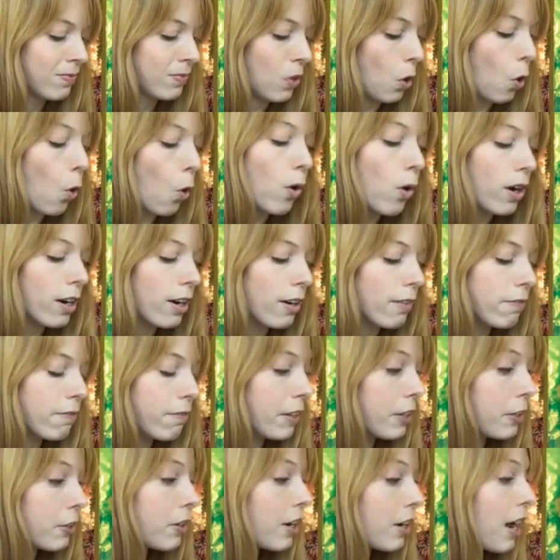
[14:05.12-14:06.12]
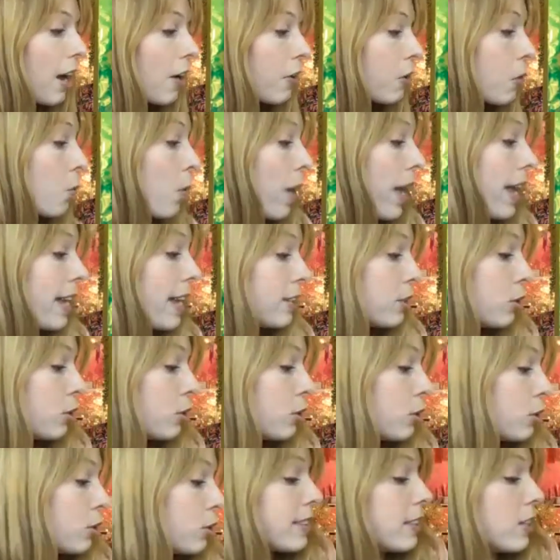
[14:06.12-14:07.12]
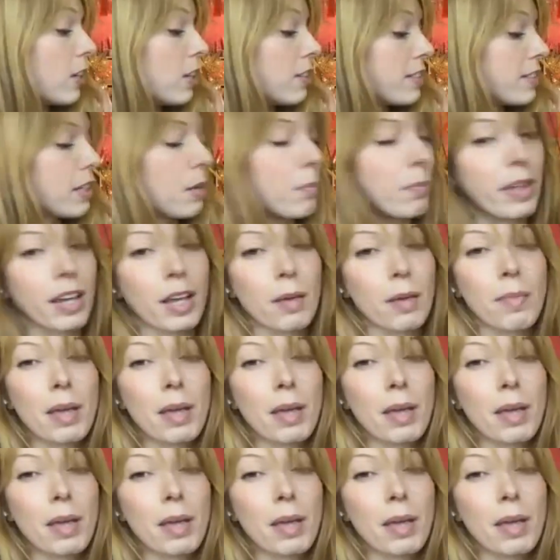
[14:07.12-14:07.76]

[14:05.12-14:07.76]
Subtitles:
Or figure out a way to rest it on something,